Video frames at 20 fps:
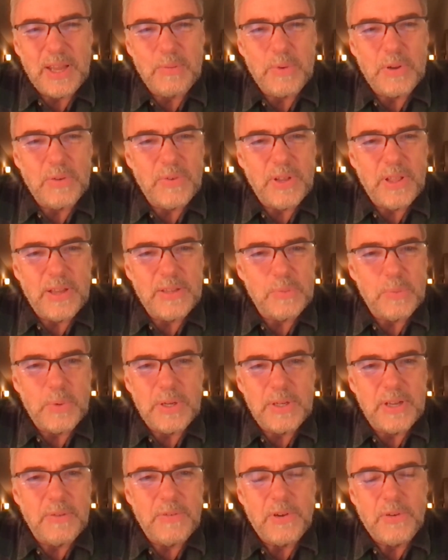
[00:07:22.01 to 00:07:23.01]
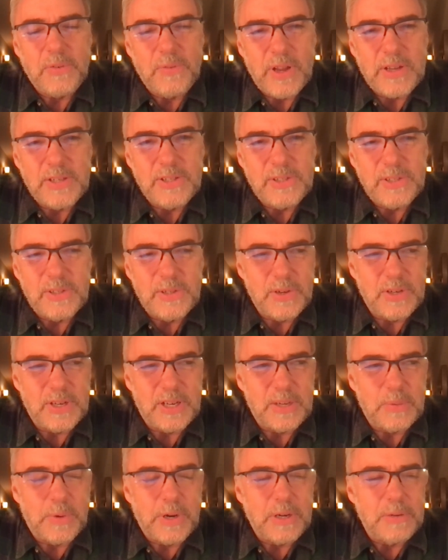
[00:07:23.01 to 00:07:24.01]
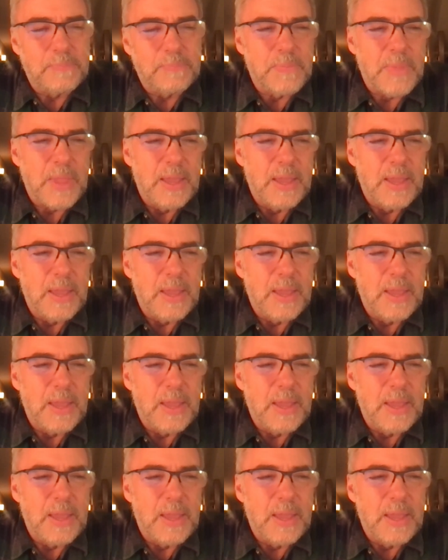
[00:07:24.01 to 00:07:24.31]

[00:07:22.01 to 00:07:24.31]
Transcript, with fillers: and we realized we had never registered anywhere